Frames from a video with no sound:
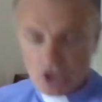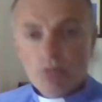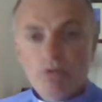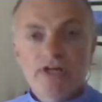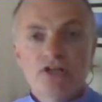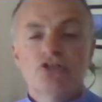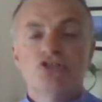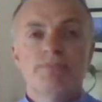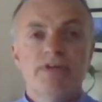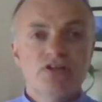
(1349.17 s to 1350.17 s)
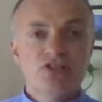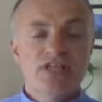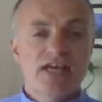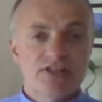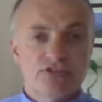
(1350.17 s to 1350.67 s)
We are to be
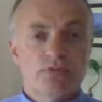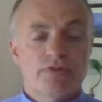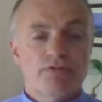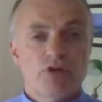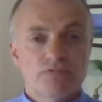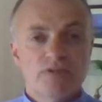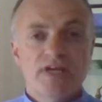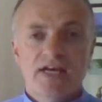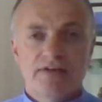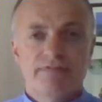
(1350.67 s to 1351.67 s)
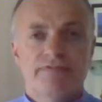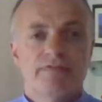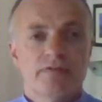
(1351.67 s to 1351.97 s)
content with what we have.